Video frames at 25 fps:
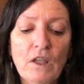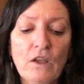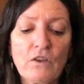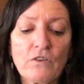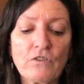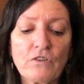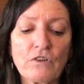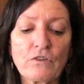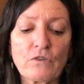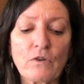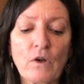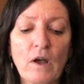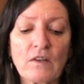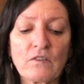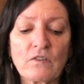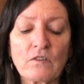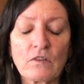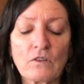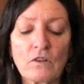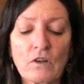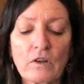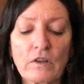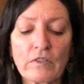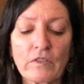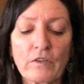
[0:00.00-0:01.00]
She tries to
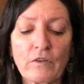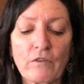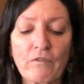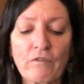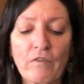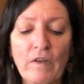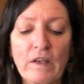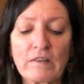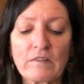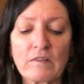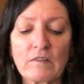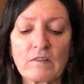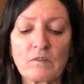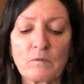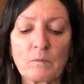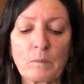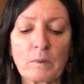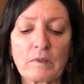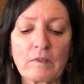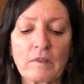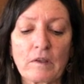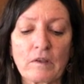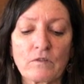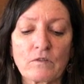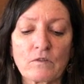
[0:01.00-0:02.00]
look at their faces,
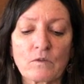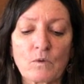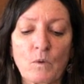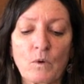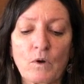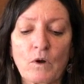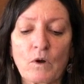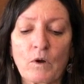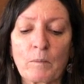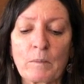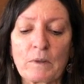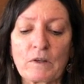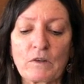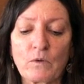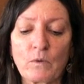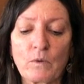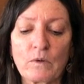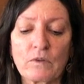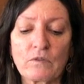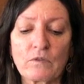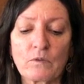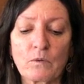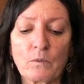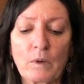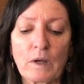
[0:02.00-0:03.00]
but they squirm and
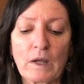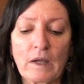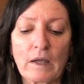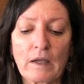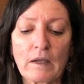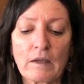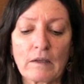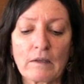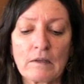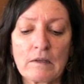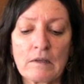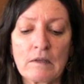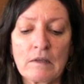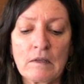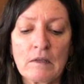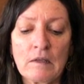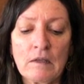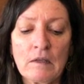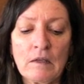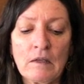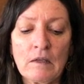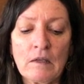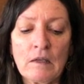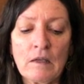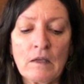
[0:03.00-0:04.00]
twist away.
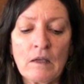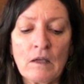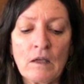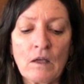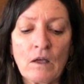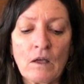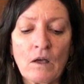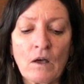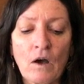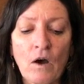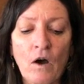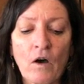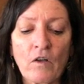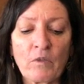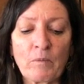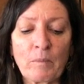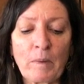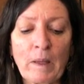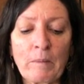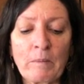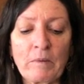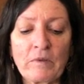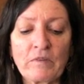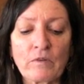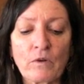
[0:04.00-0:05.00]
All the
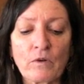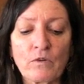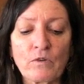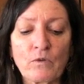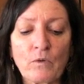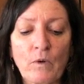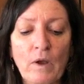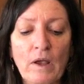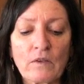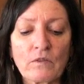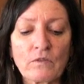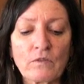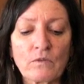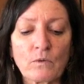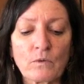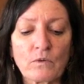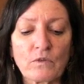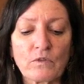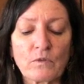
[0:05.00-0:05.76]
babies are dressed or